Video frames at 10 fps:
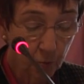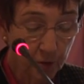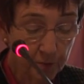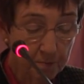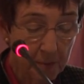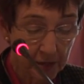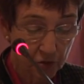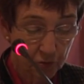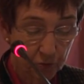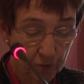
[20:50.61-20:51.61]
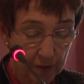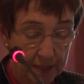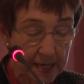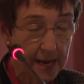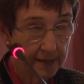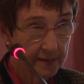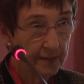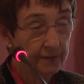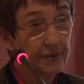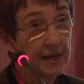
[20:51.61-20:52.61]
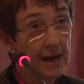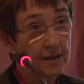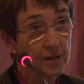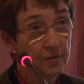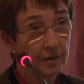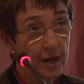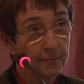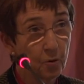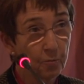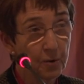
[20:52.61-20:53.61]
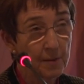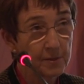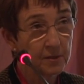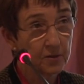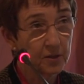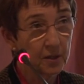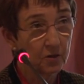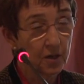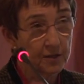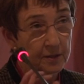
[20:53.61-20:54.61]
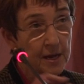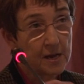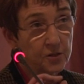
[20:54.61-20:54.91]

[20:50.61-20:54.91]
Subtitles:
was much less if they had overlap or primary sclerosing cholangitis.